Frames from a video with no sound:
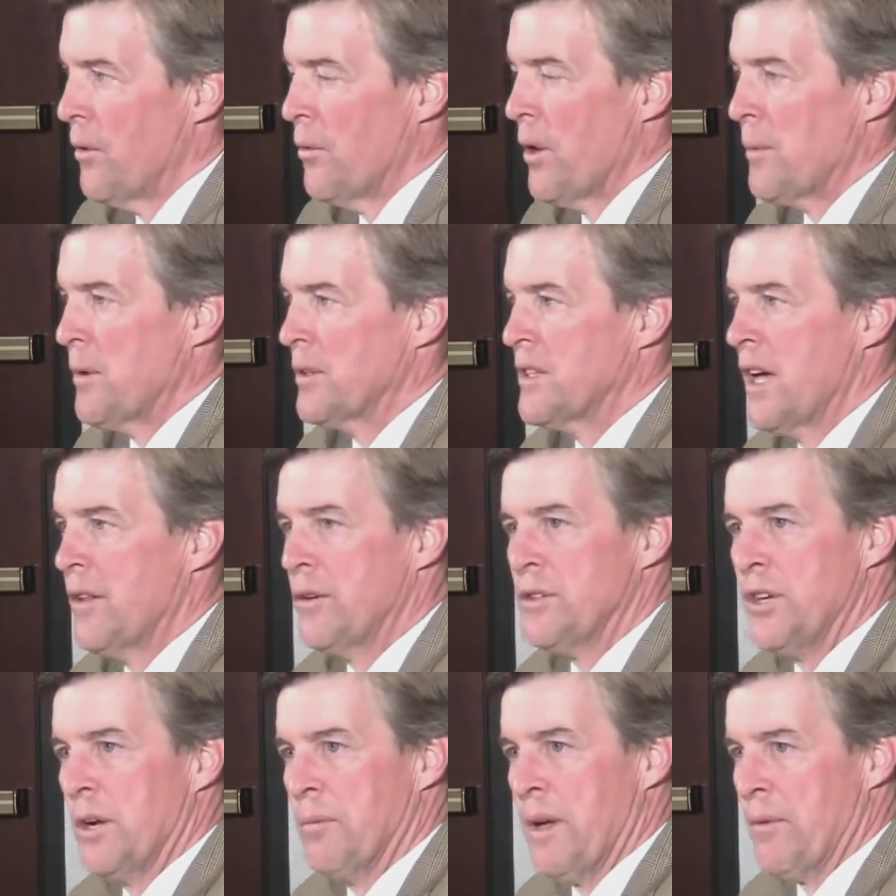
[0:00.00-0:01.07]
what I'm going to tell
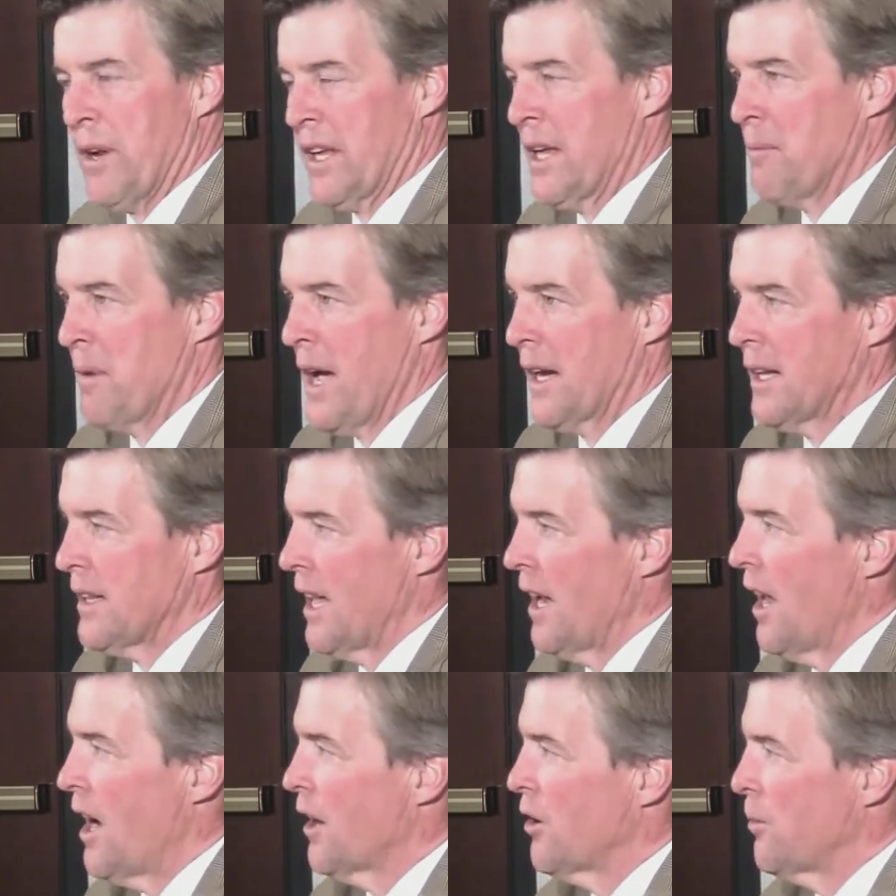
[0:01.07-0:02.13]
those young men when I get back in that
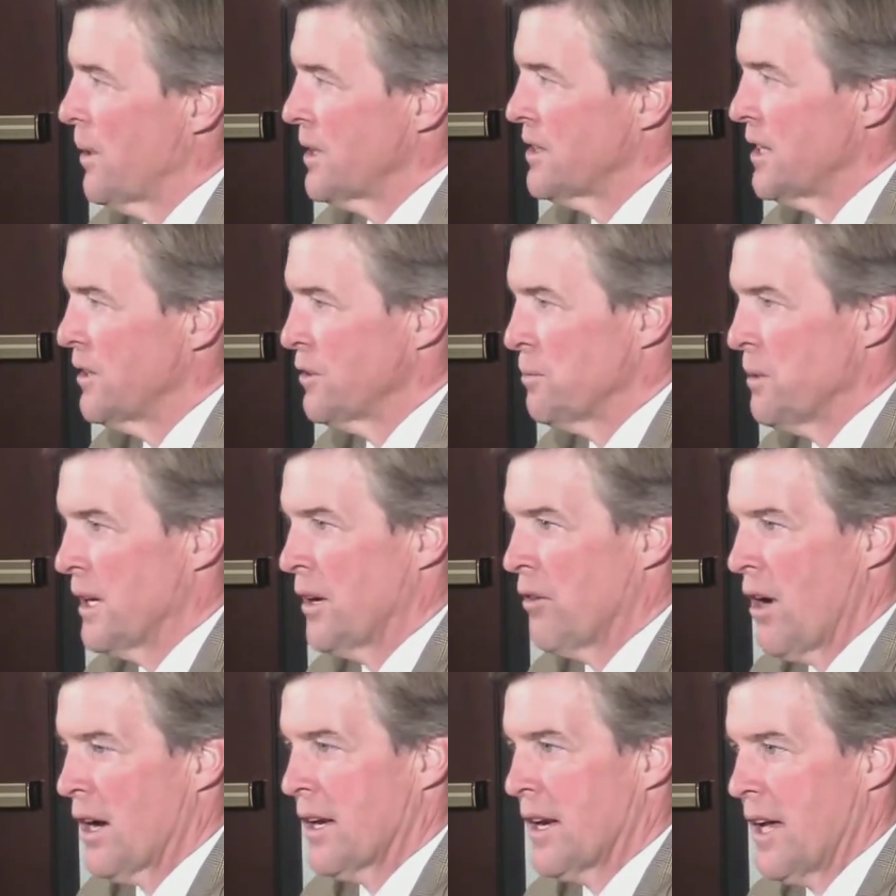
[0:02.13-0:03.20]
locker room and I see those big
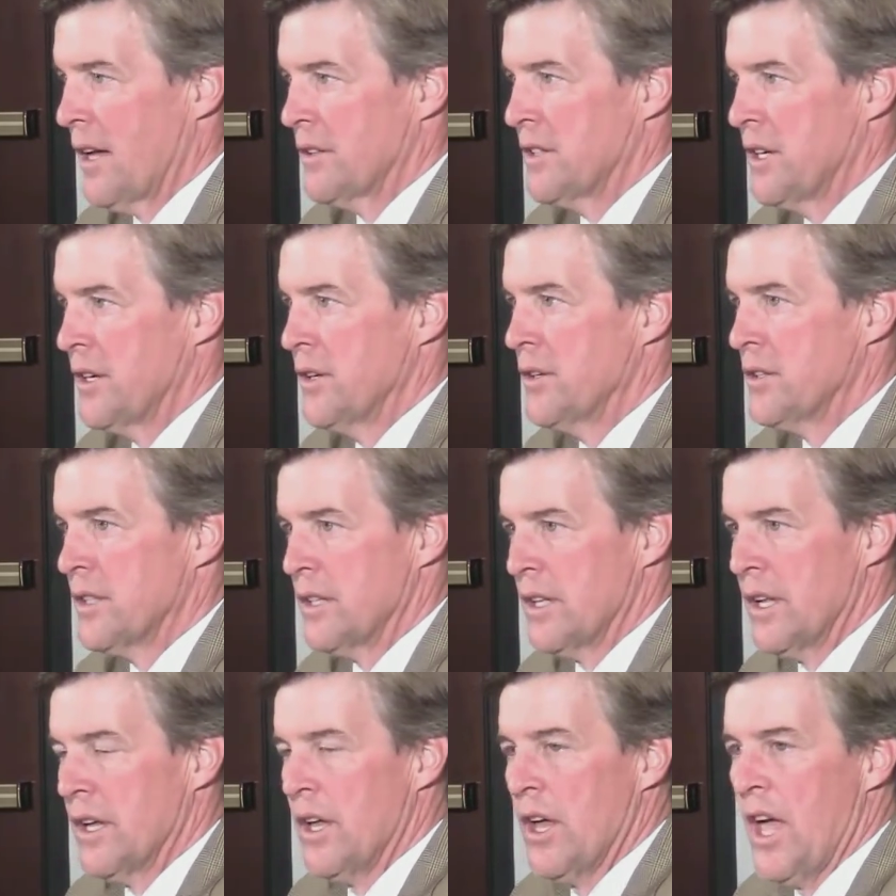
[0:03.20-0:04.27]
crocodile tears
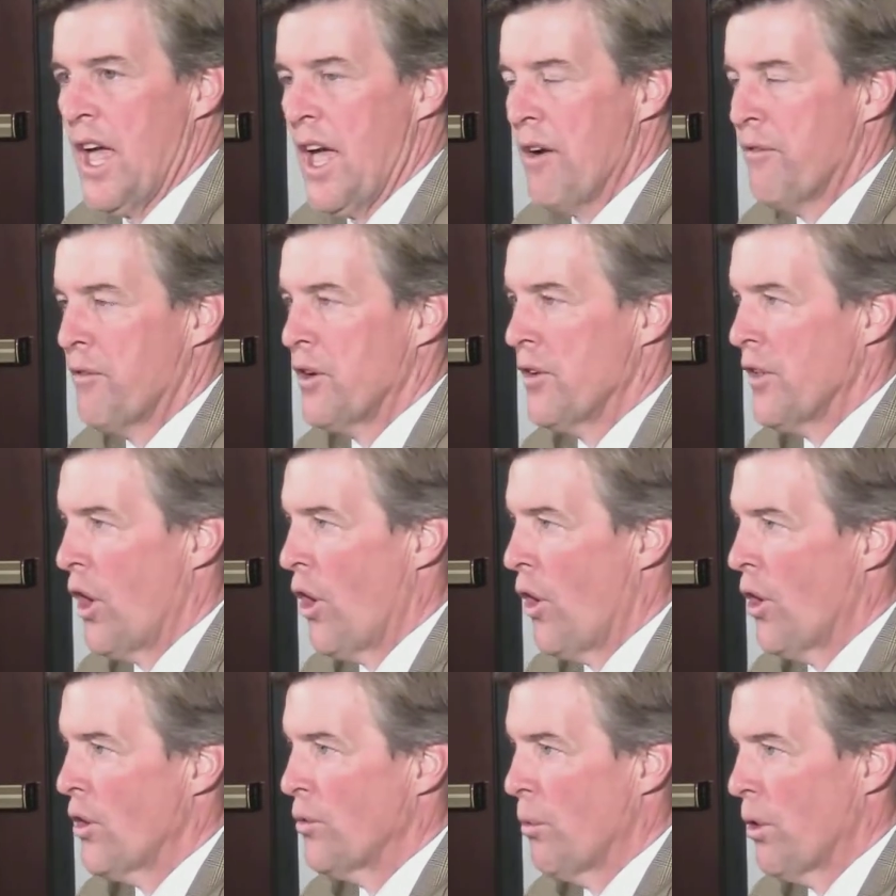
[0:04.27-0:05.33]
and the effort and the
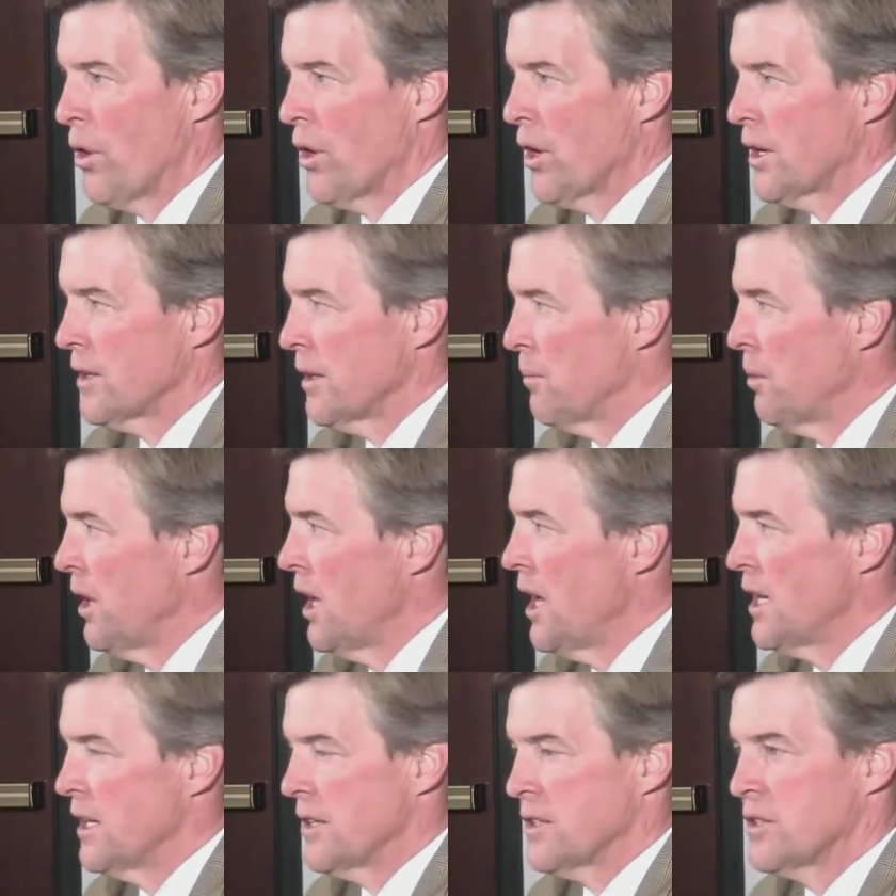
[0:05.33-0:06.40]
hard work and the
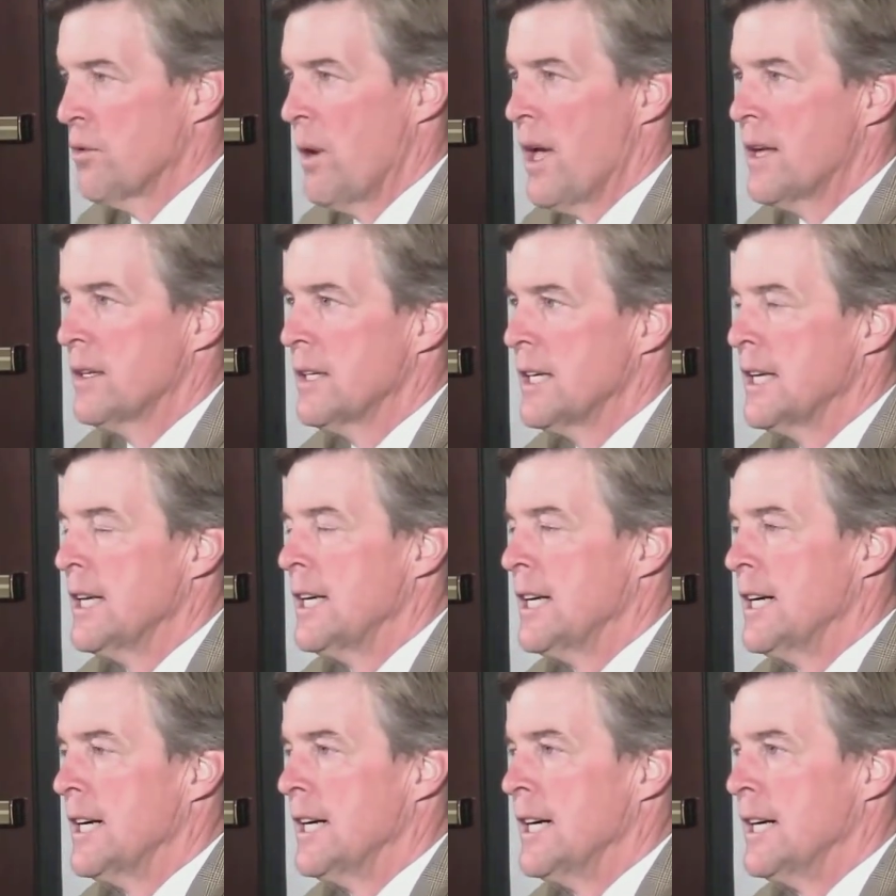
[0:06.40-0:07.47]
blood and the sweat.
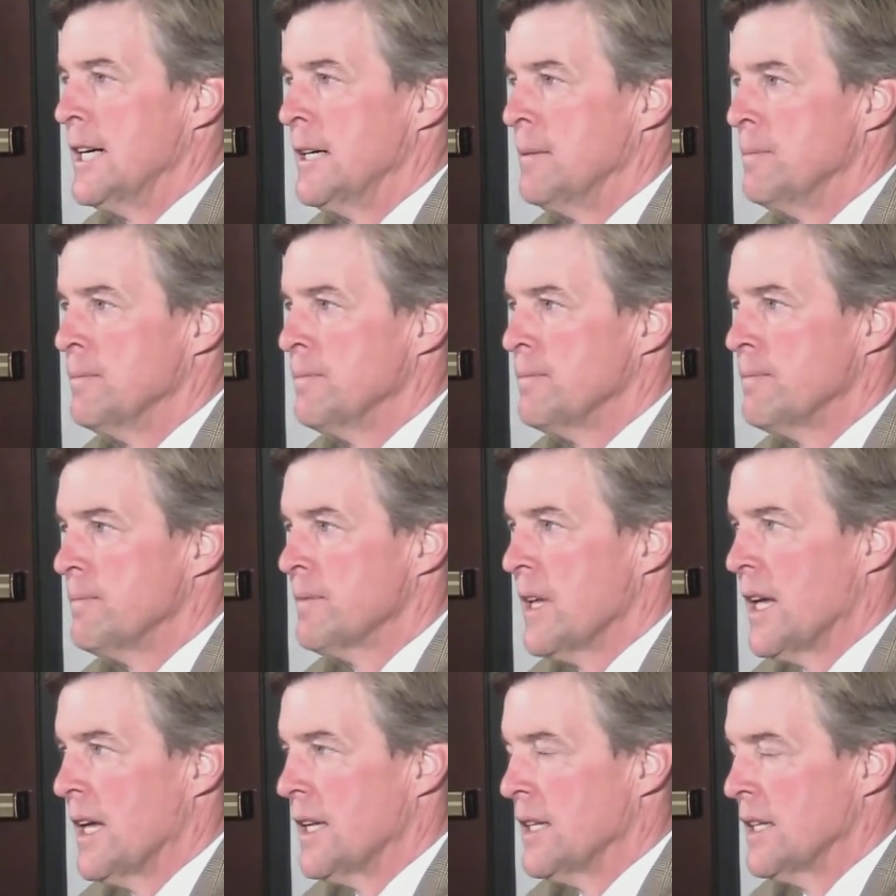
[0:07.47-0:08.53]
Um,
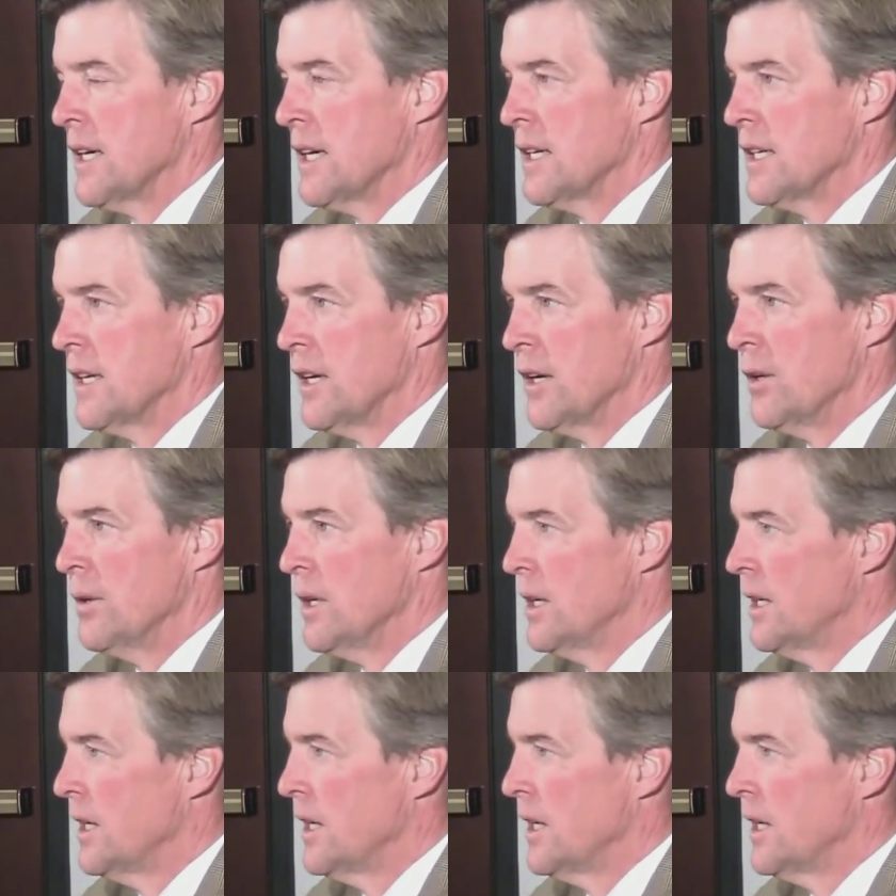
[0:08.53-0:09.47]
and, uh, you know,